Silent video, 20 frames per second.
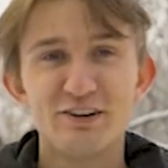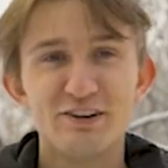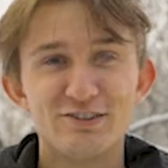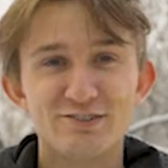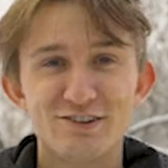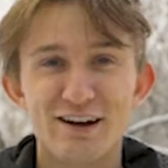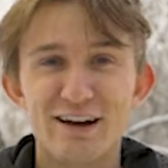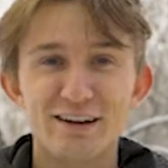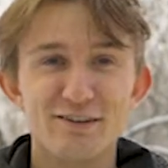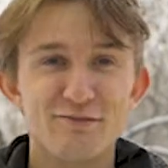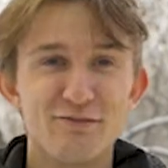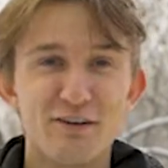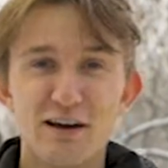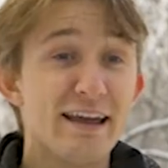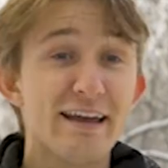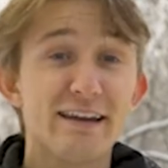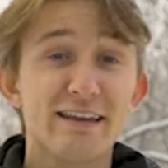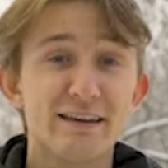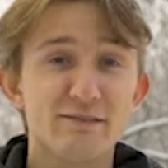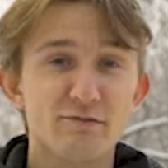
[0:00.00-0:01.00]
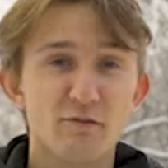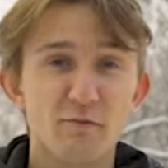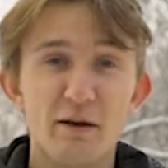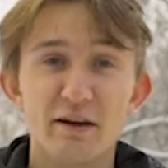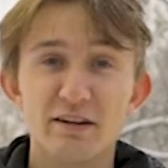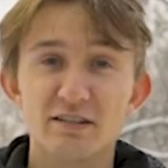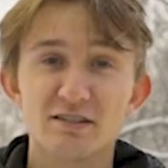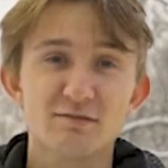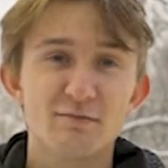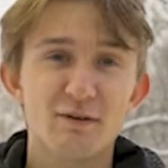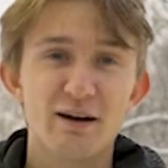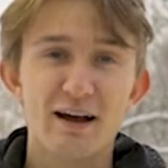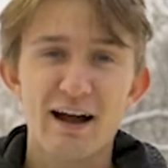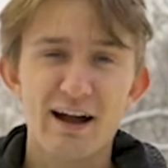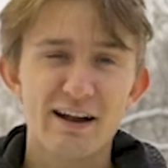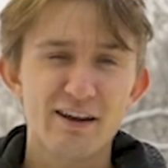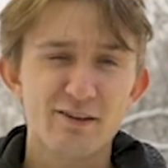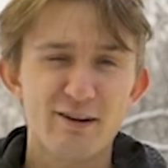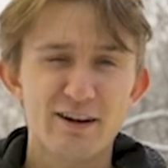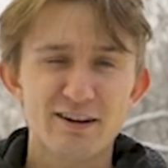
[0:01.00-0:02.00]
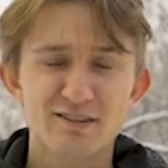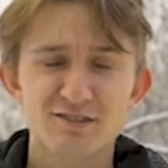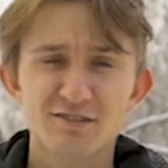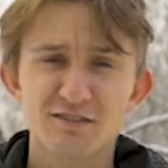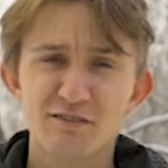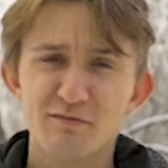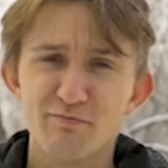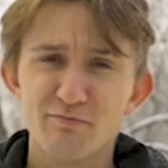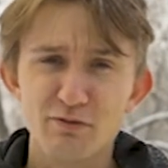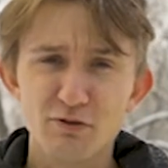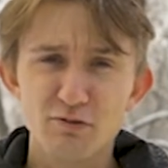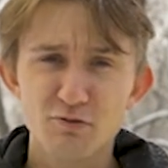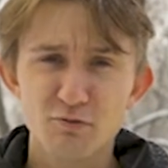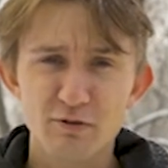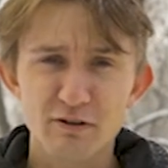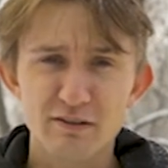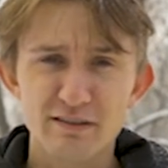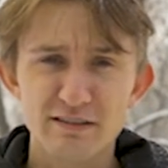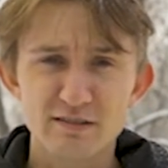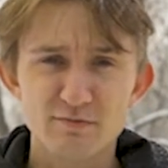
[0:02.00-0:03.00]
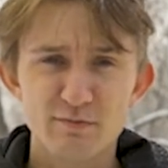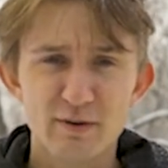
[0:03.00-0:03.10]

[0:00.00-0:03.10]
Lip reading: trying to find any information about how do you actually build one of these